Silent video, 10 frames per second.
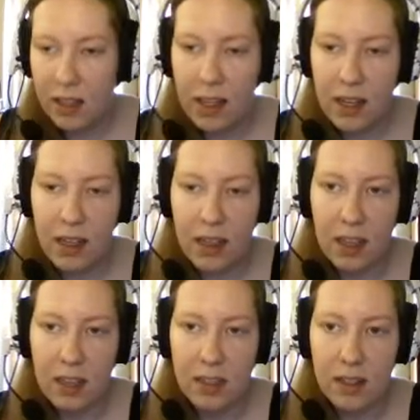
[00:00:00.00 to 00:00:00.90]
on
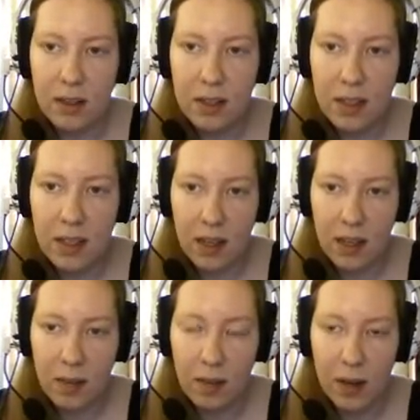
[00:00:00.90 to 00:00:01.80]
anything, so I don't know what it's
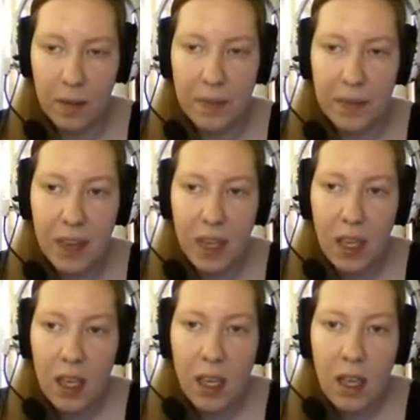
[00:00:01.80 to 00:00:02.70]
talking about.
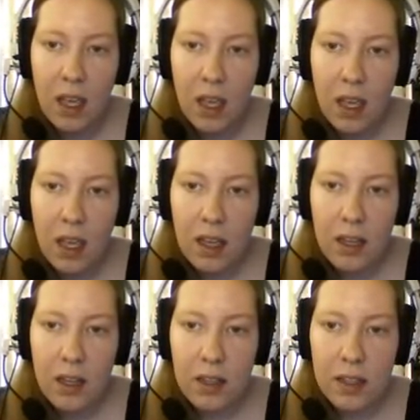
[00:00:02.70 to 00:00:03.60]

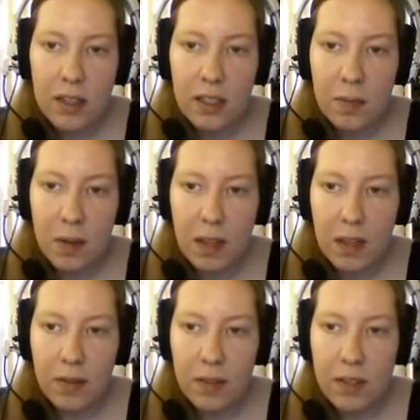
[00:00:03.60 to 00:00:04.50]
Notice this block
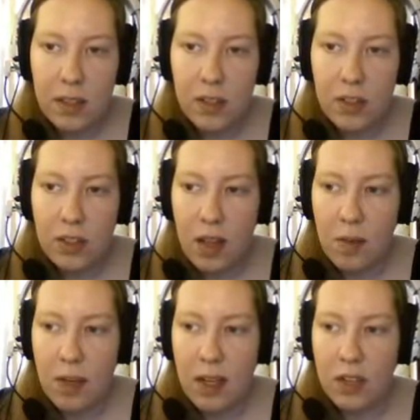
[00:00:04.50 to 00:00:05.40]
info, the synergy is now
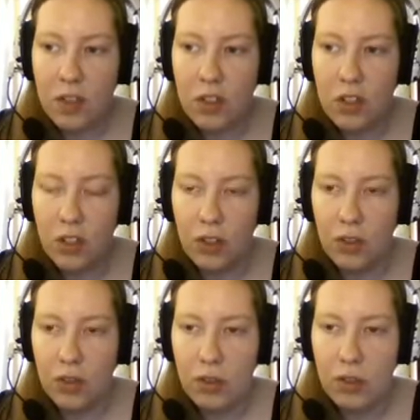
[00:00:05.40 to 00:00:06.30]

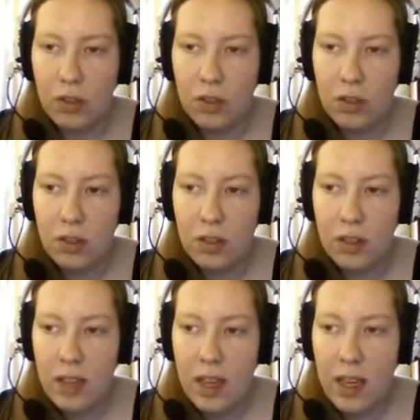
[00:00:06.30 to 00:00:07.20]
-2.
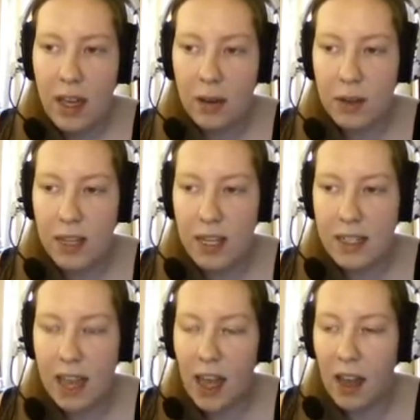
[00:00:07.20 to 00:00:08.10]
How can I
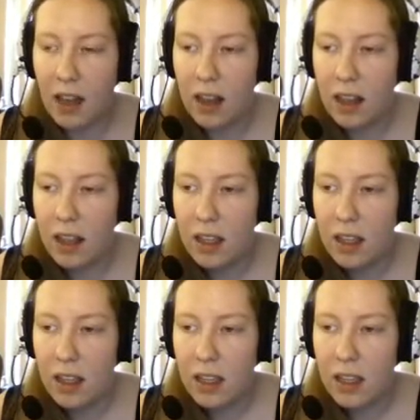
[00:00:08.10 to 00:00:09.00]
tell?
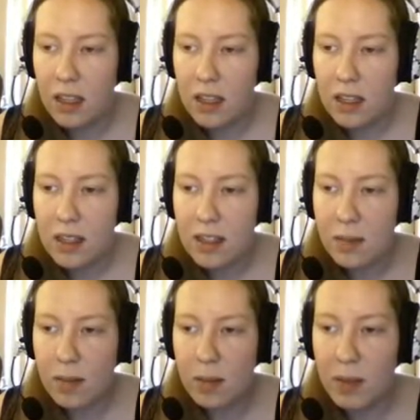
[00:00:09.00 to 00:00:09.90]

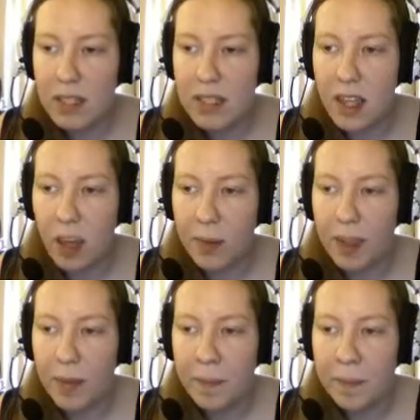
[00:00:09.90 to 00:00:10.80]
Somebody please tell
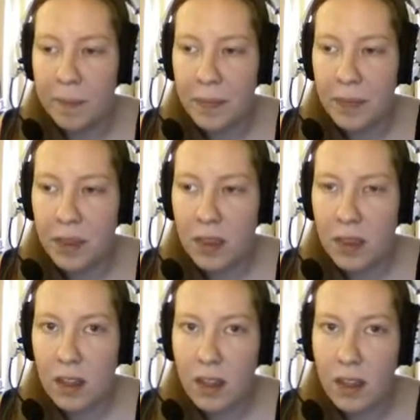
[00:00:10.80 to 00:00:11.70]
me.
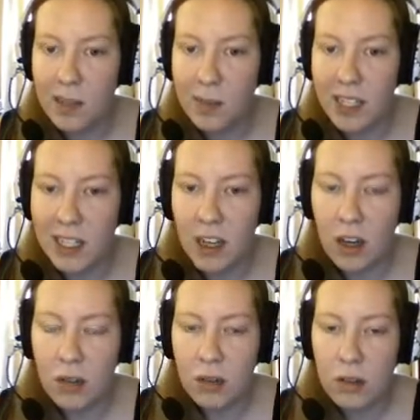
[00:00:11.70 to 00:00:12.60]
Anybody
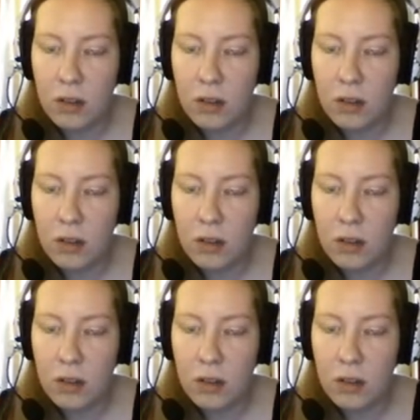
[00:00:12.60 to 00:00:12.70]
know?